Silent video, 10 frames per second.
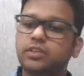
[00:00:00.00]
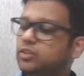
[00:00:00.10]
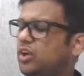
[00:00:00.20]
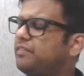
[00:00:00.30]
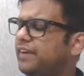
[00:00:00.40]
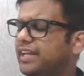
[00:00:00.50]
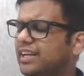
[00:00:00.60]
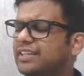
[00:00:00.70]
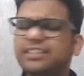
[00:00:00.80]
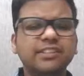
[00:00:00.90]
Not fitting,
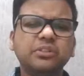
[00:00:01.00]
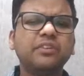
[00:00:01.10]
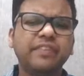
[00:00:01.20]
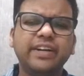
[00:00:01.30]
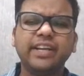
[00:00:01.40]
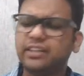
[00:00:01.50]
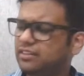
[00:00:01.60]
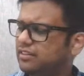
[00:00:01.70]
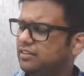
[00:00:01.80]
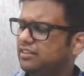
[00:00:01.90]
correct? This is not
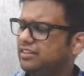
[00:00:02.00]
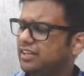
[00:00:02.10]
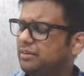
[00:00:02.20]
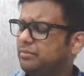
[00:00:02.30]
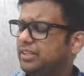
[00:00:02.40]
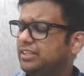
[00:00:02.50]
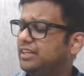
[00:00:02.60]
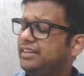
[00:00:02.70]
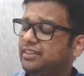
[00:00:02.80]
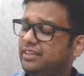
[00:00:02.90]
fitting. I mean,
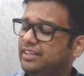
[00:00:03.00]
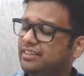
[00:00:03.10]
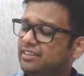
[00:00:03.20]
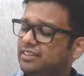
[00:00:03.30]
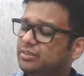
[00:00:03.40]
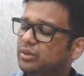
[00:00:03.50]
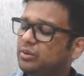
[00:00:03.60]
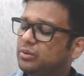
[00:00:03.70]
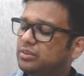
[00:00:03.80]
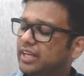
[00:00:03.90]
it does not
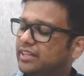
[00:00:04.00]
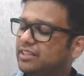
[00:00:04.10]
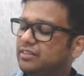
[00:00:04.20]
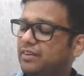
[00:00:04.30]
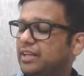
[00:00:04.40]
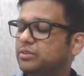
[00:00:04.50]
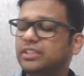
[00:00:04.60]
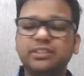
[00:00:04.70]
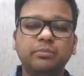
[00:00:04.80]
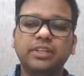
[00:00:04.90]
look like the values are
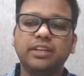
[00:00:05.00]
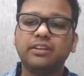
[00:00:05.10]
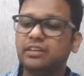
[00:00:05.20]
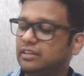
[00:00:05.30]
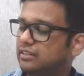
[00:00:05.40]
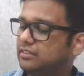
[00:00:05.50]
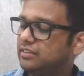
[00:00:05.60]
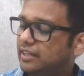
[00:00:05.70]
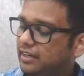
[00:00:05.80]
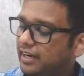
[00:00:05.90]
similar.
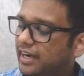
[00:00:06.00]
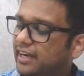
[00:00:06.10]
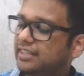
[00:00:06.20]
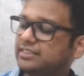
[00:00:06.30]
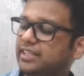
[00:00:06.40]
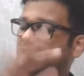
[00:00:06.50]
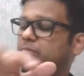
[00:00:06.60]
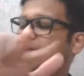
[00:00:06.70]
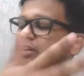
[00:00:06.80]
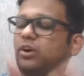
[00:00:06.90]
The trend is there,
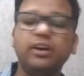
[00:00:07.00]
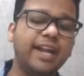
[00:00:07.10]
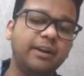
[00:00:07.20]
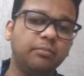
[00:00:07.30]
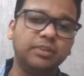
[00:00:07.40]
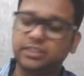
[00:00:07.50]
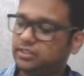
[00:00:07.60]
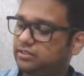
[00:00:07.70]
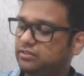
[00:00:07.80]
but not that much.